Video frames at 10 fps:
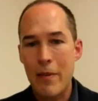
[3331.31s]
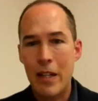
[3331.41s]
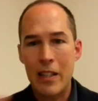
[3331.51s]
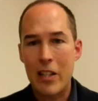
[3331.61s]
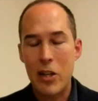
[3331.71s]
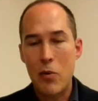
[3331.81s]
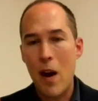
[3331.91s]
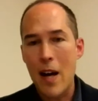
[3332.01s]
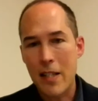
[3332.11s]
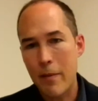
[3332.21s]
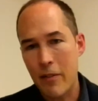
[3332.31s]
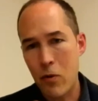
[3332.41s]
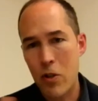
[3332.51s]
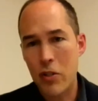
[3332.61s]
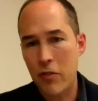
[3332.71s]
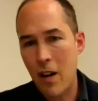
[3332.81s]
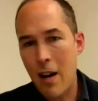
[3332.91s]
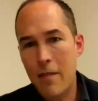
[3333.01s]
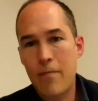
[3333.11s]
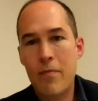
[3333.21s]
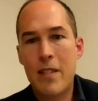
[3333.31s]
I mean, like the US. I mean, of course, you've got